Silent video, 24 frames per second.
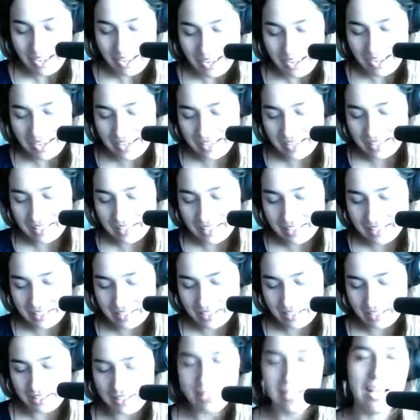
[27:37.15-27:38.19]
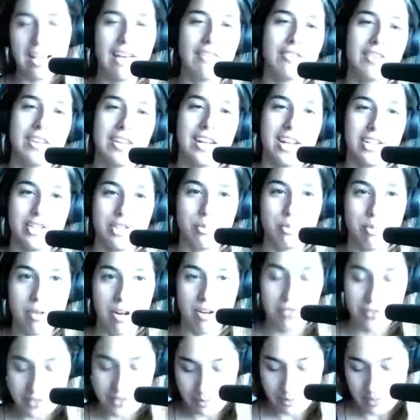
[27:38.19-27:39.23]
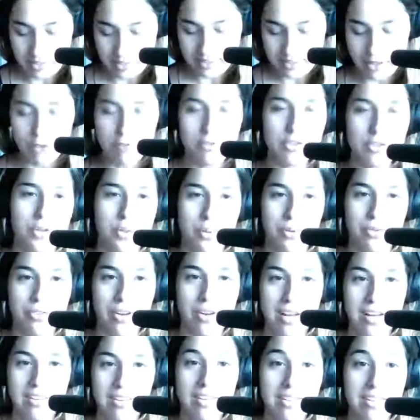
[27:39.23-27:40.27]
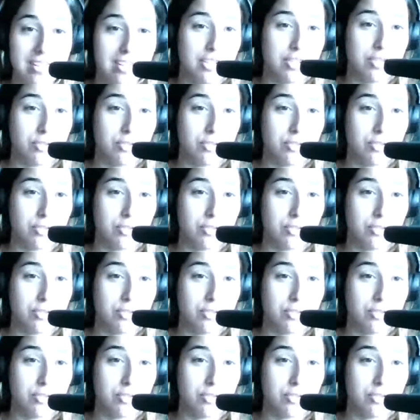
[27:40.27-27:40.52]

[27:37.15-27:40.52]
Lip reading: I have connected prophesied myself into a 5. I think it's